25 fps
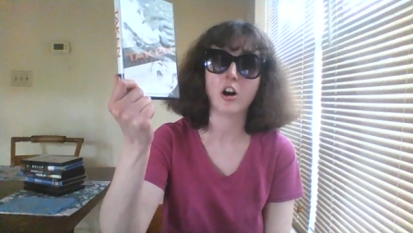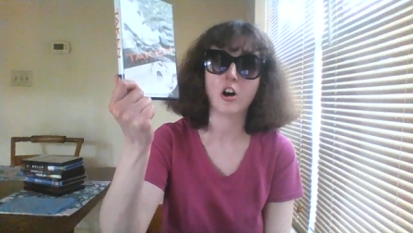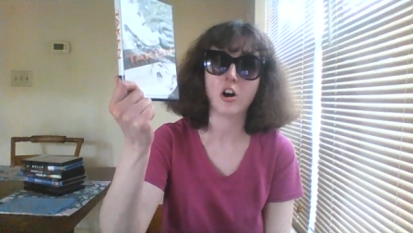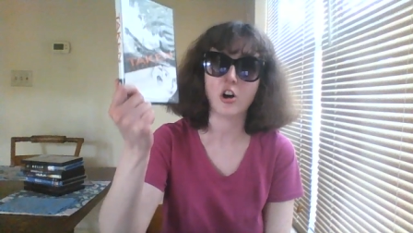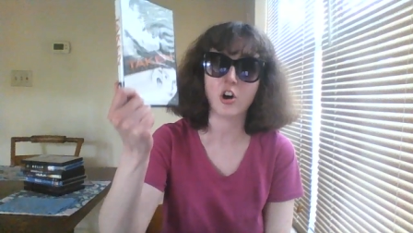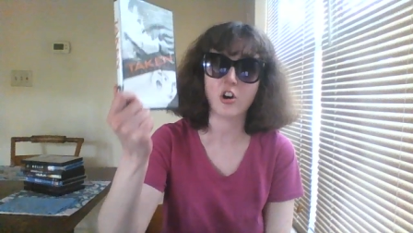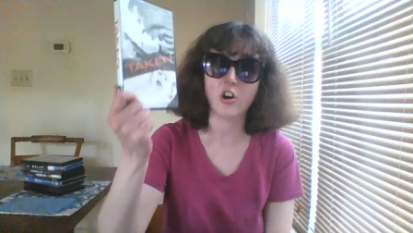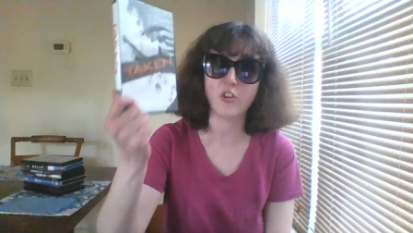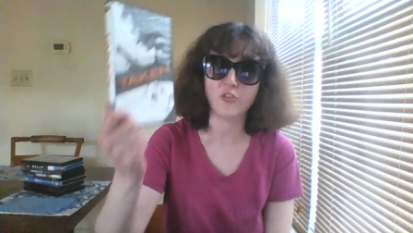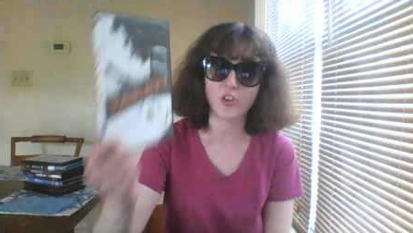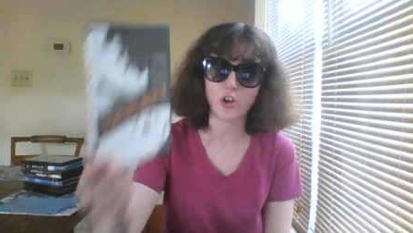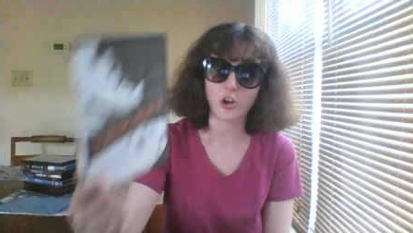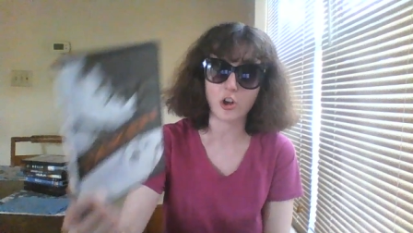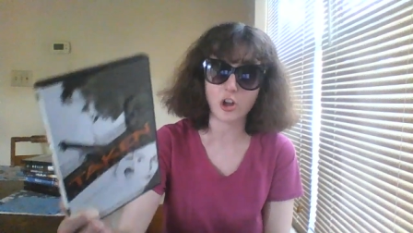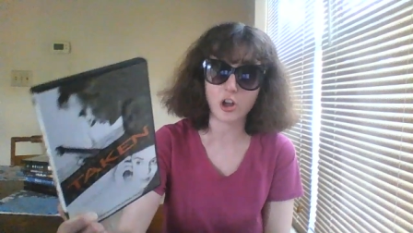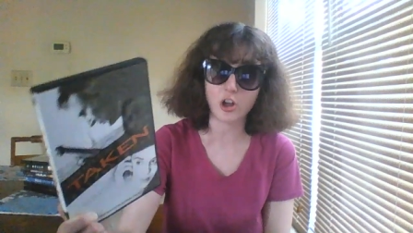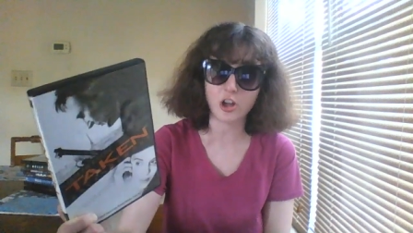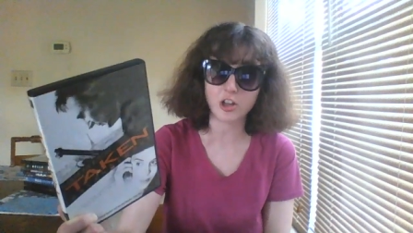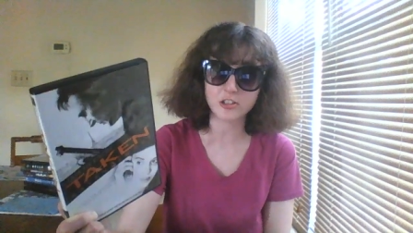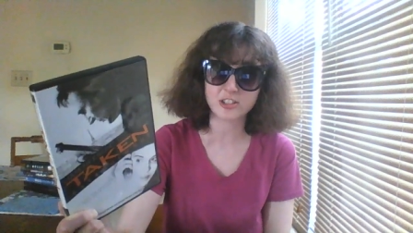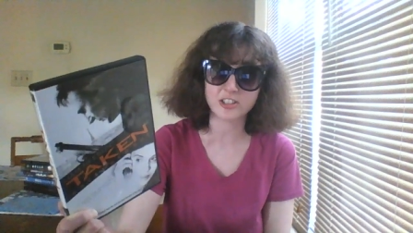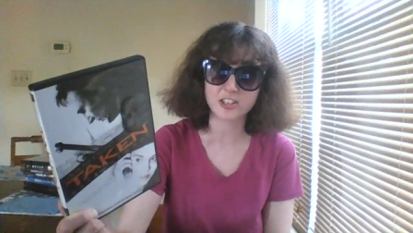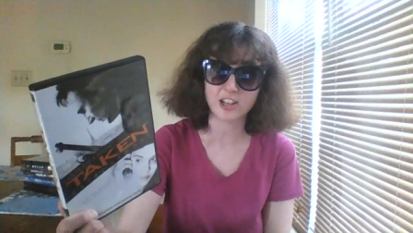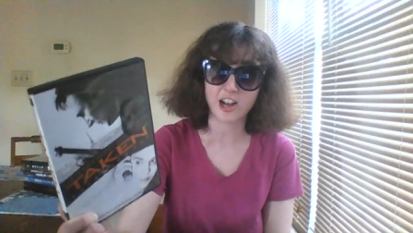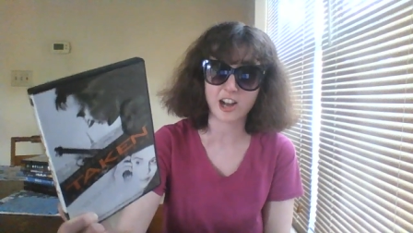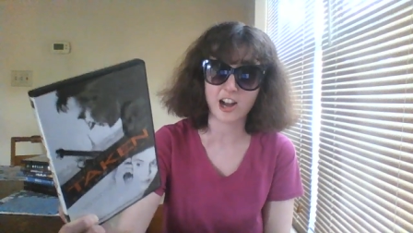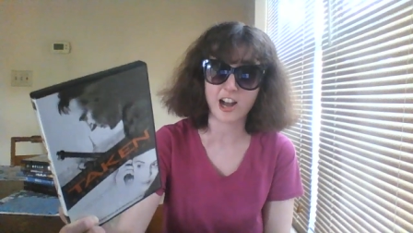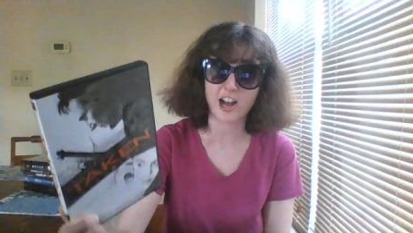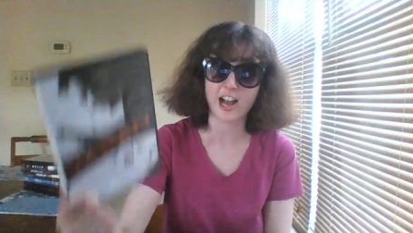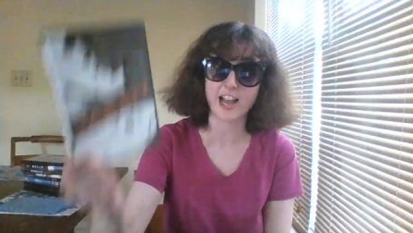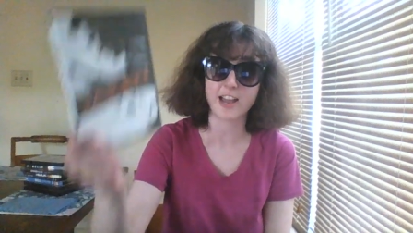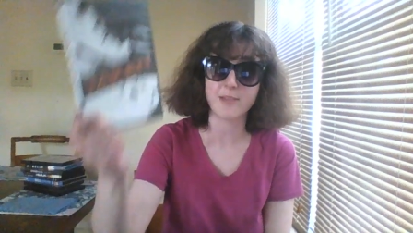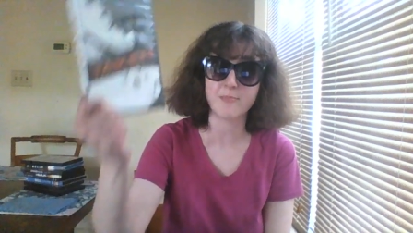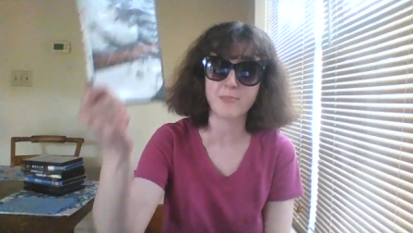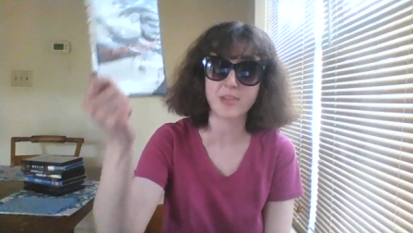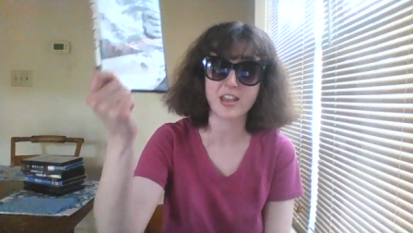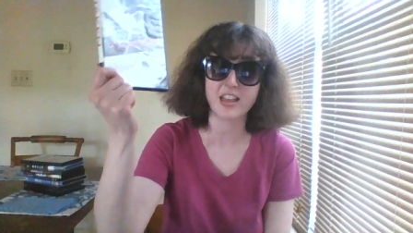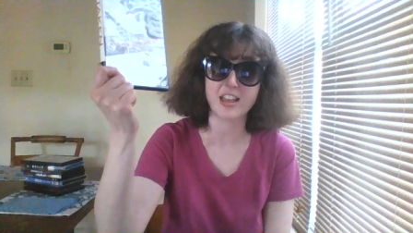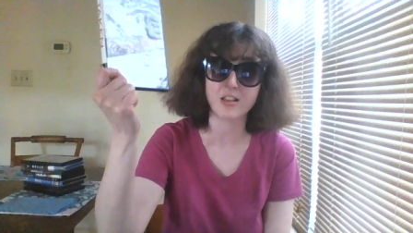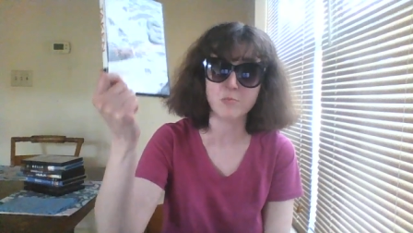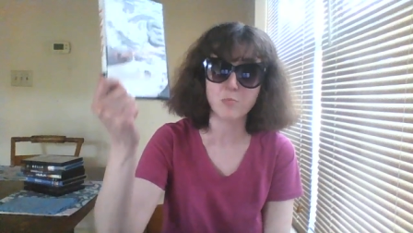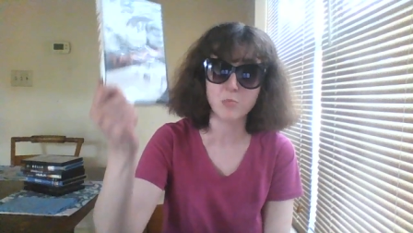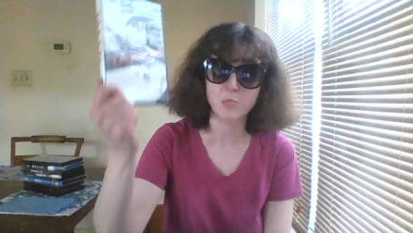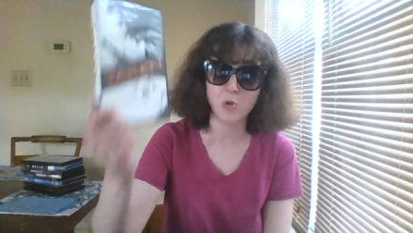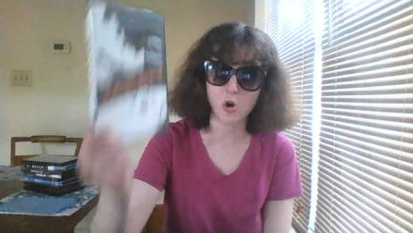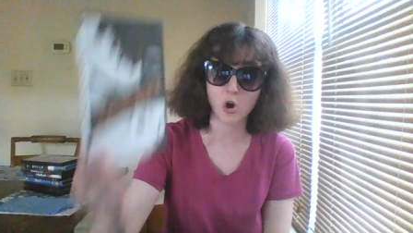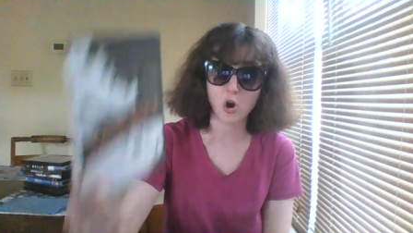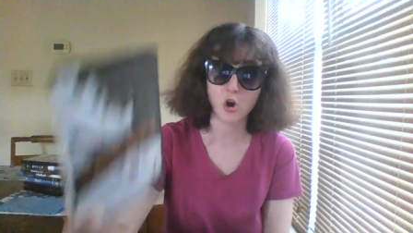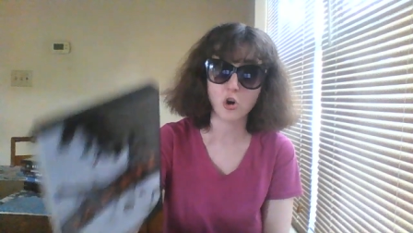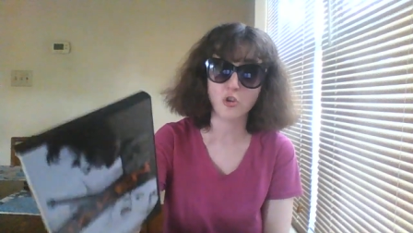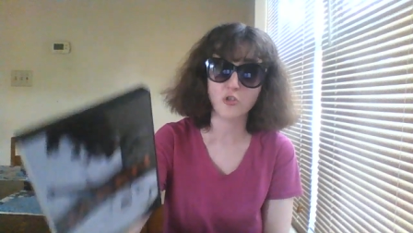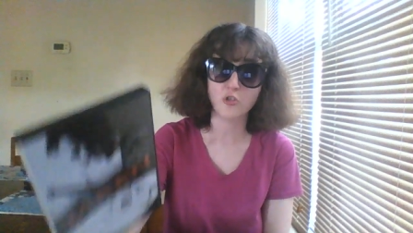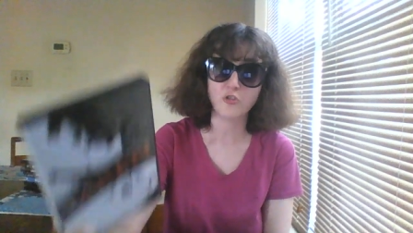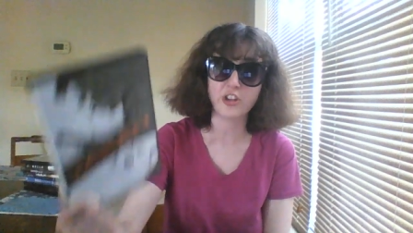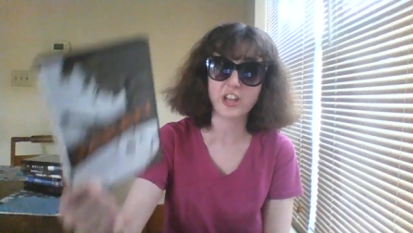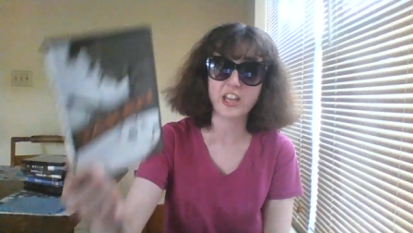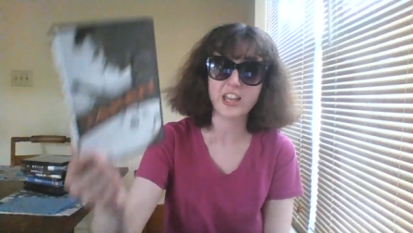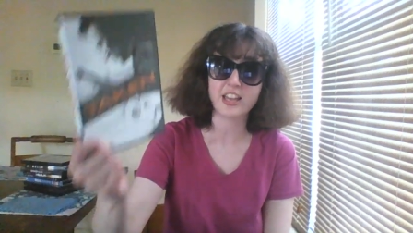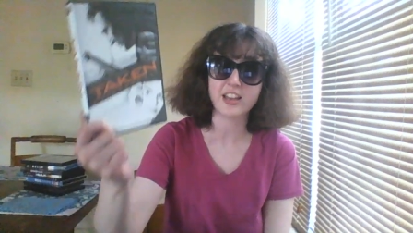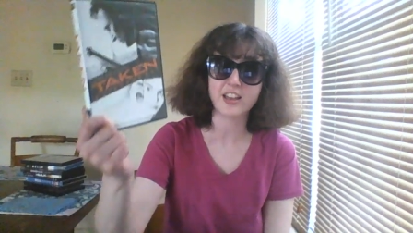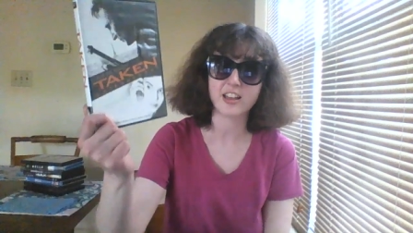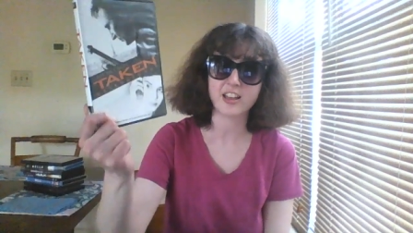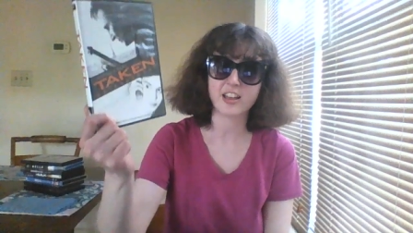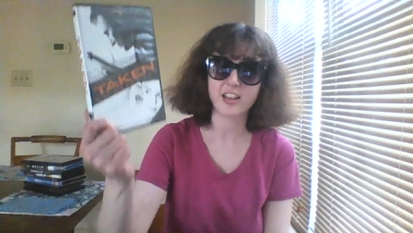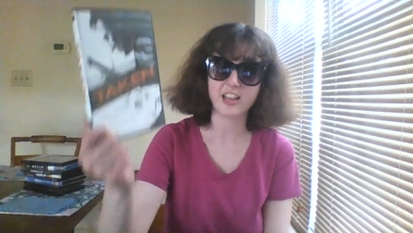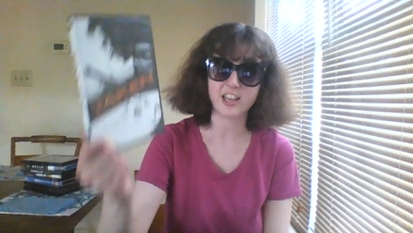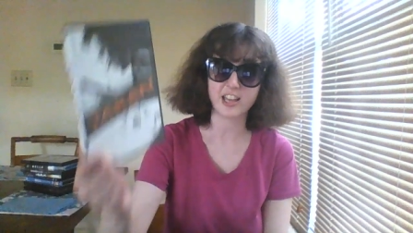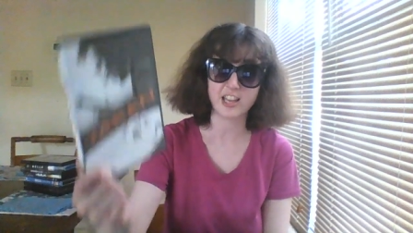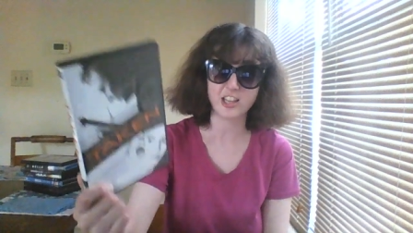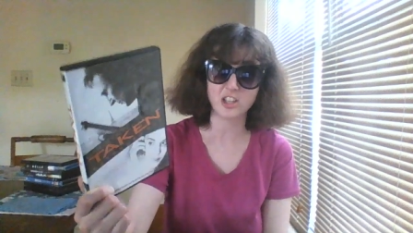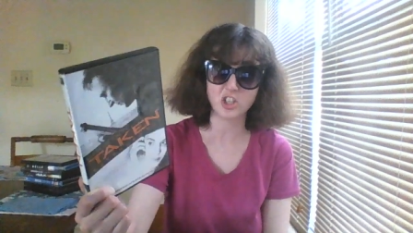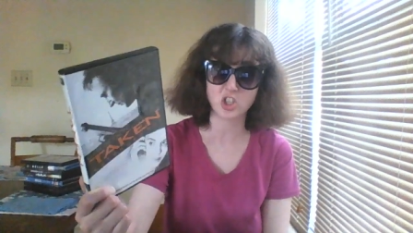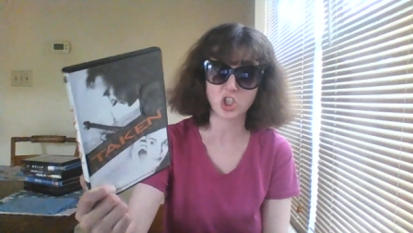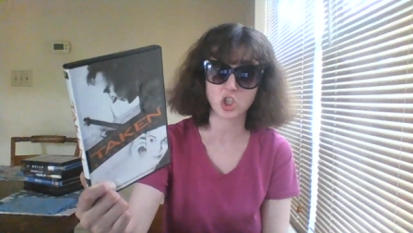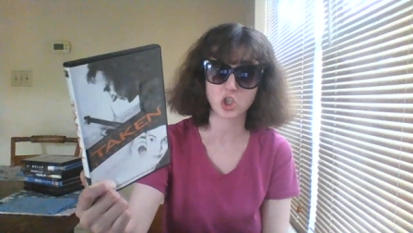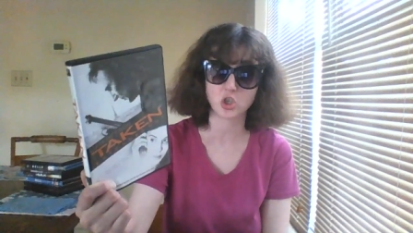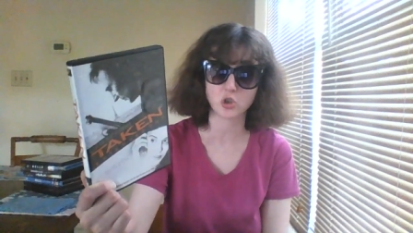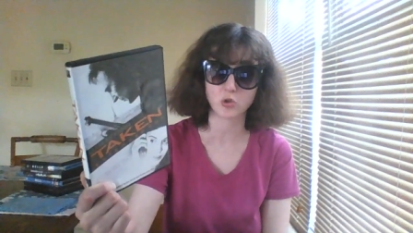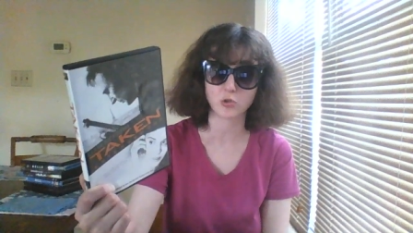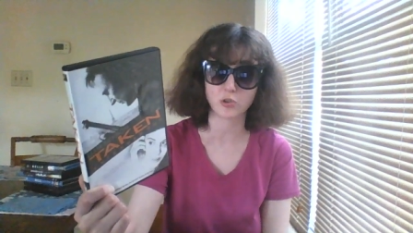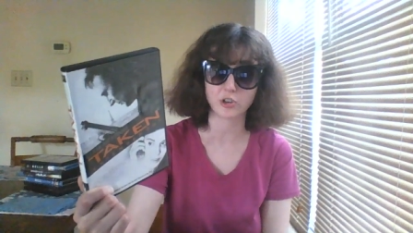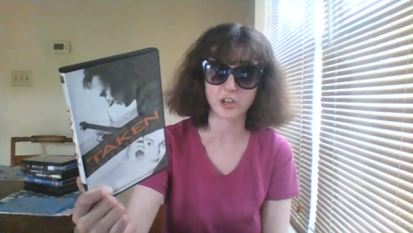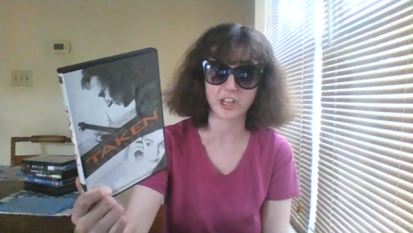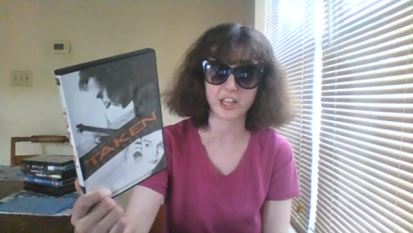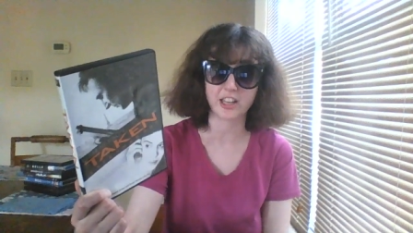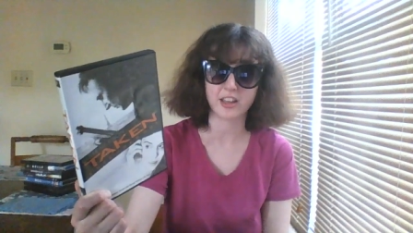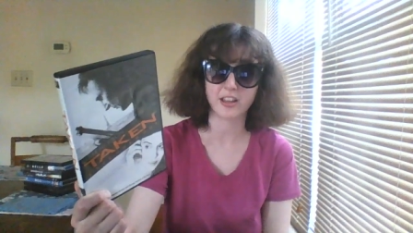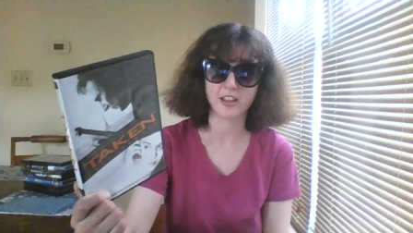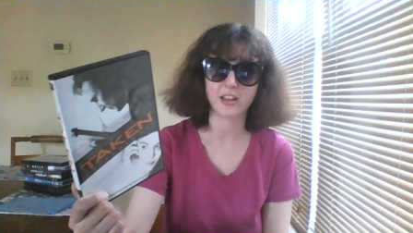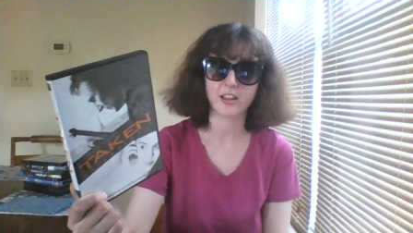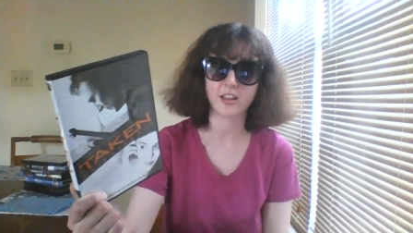of all time in movie history.